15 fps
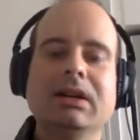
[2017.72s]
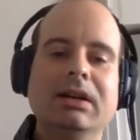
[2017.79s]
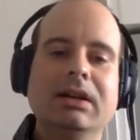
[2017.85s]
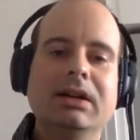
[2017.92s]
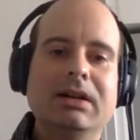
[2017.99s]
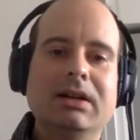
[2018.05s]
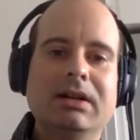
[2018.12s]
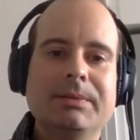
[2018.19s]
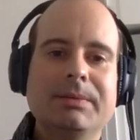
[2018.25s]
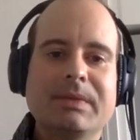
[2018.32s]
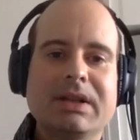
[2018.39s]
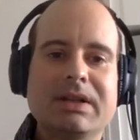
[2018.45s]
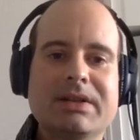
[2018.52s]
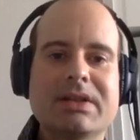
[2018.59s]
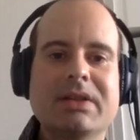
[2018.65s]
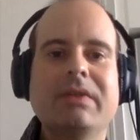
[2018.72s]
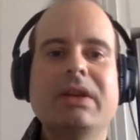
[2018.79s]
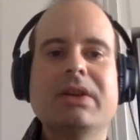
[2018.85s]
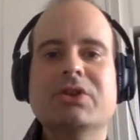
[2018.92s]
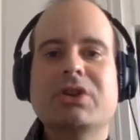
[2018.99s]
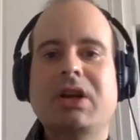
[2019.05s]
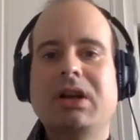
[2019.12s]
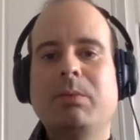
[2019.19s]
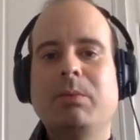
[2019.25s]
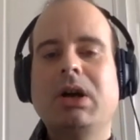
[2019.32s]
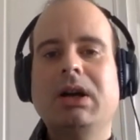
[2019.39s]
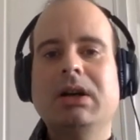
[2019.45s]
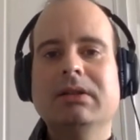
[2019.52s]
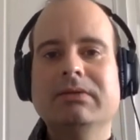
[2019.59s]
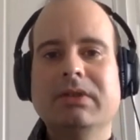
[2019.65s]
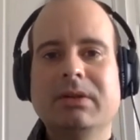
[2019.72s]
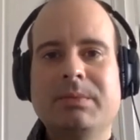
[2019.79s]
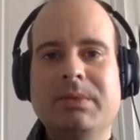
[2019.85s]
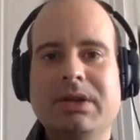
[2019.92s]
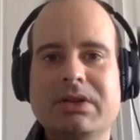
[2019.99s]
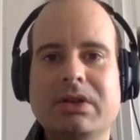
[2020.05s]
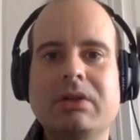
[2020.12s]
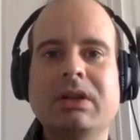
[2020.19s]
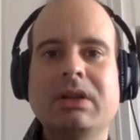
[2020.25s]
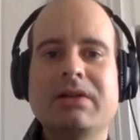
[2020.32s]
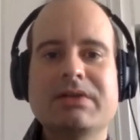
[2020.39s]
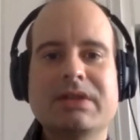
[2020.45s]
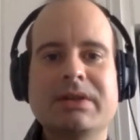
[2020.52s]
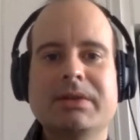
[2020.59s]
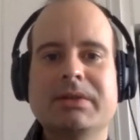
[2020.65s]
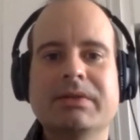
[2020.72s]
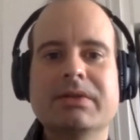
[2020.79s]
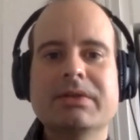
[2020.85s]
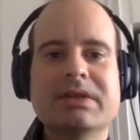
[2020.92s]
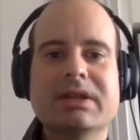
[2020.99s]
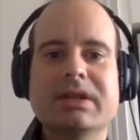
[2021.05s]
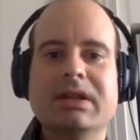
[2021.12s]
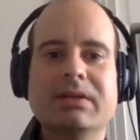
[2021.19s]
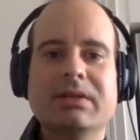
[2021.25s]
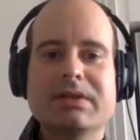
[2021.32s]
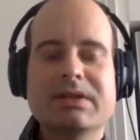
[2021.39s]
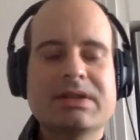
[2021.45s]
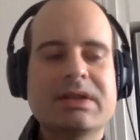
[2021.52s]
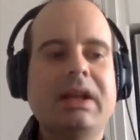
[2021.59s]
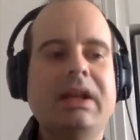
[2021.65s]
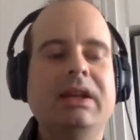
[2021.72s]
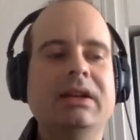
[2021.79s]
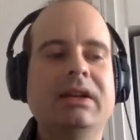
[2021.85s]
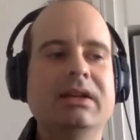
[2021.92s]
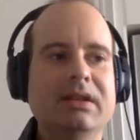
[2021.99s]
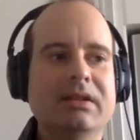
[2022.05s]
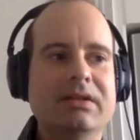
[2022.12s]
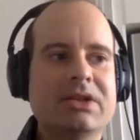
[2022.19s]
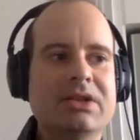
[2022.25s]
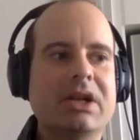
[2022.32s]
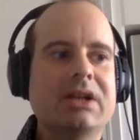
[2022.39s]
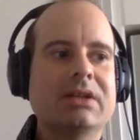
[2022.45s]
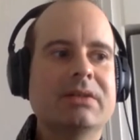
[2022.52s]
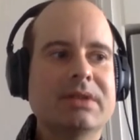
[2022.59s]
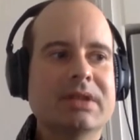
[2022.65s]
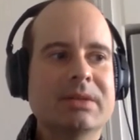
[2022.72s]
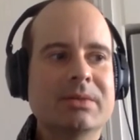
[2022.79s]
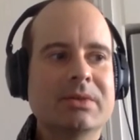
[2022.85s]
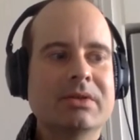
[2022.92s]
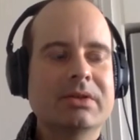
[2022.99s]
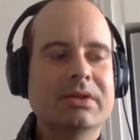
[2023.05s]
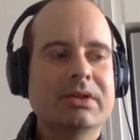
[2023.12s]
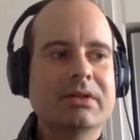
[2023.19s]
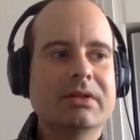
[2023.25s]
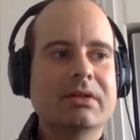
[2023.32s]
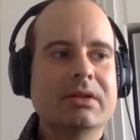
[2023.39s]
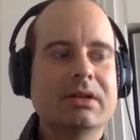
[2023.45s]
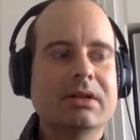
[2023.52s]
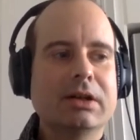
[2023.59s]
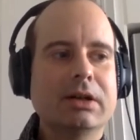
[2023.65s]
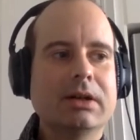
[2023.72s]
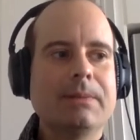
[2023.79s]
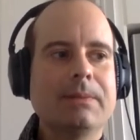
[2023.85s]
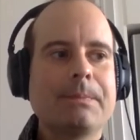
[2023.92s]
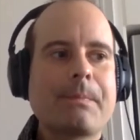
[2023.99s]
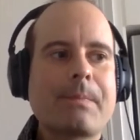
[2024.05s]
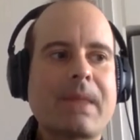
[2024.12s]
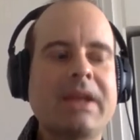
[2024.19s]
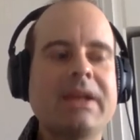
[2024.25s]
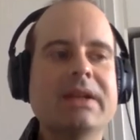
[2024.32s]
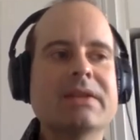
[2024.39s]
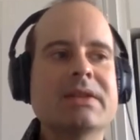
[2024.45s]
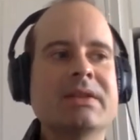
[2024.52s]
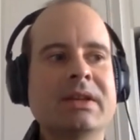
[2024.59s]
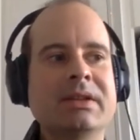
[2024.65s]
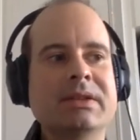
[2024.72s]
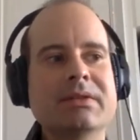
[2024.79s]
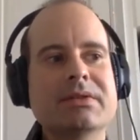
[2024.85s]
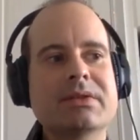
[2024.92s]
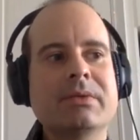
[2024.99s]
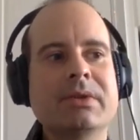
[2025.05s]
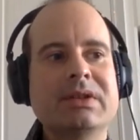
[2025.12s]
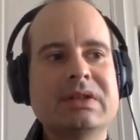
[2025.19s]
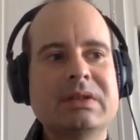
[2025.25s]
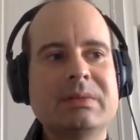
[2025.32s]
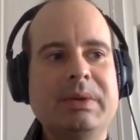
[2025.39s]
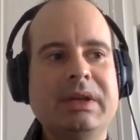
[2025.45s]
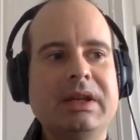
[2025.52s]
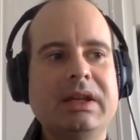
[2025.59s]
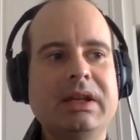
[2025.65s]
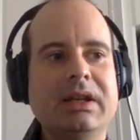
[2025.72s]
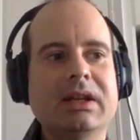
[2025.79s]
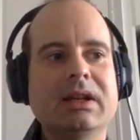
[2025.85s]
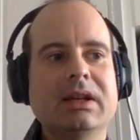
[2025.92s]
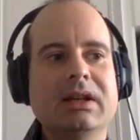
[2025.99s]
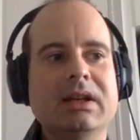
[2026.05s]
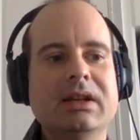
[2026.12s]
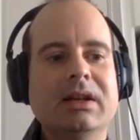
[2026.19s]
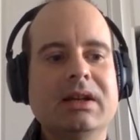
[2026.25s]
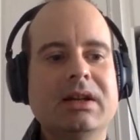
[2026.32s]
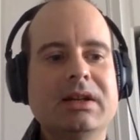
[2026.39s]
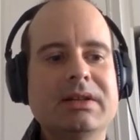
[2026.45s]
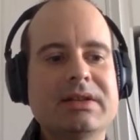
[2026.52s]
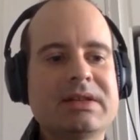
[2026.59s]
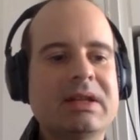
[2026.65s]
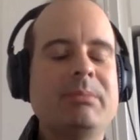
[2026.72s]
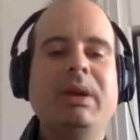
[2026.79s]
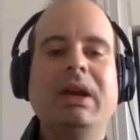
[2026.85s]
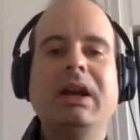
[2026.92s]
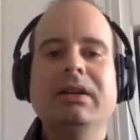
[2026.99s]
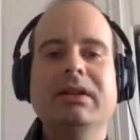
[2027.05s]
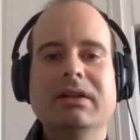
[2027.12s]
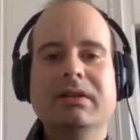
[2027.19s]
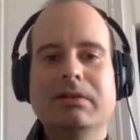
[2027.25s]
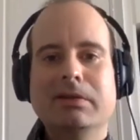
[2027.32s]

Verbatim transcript: Um, Sylvain Charlebois from uh, Dalhousie University was saying, uh, chatting with him earlier, uh, he doesn't think there's going to be uh, the same panic.